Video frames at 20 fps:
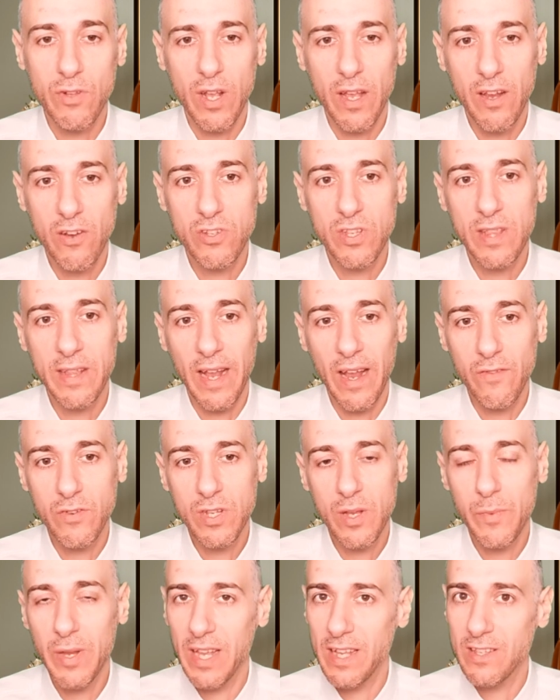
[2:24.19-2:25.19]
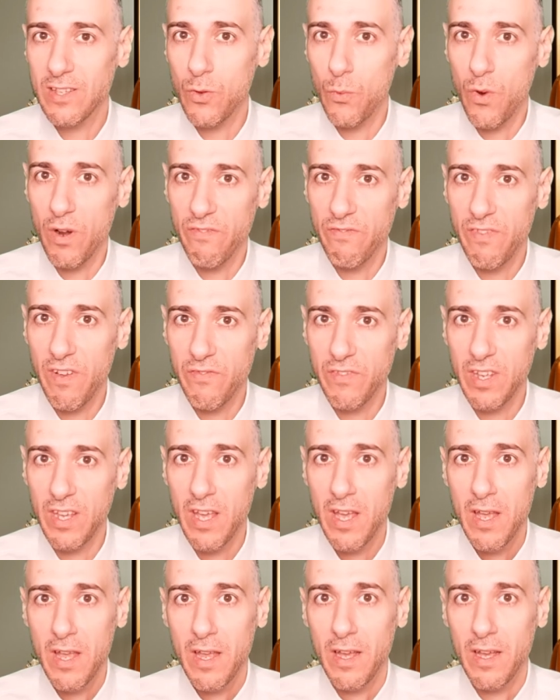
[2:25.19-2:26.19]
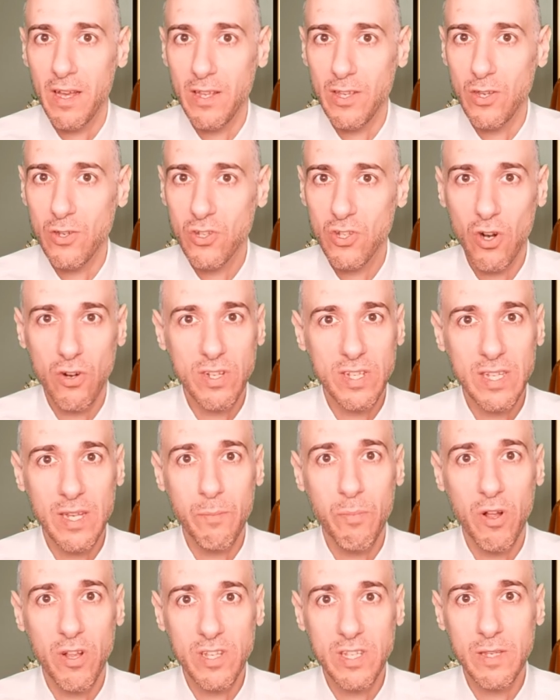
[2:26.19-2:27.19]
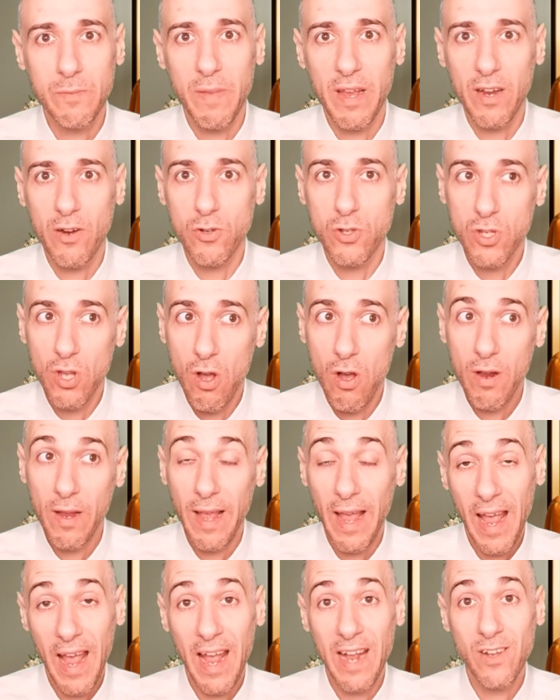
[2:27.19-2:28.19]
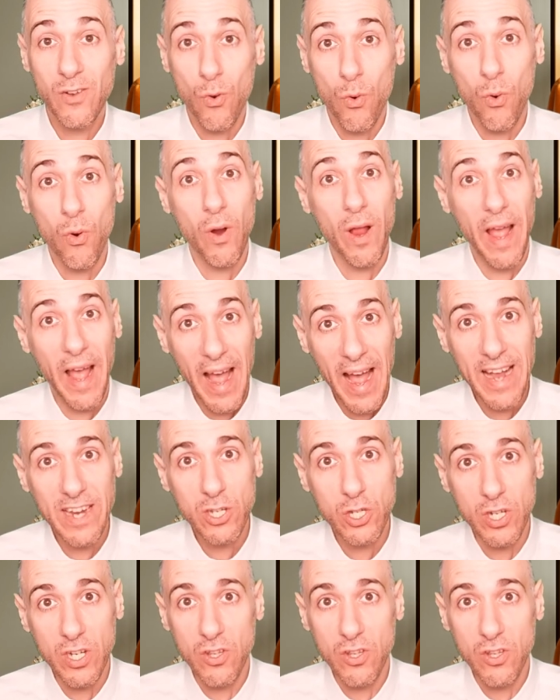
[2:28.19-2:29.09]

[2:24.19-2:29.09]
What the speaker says: Now, here's the thing. Every time it gets to 150, you start to see policymaker talk and or action.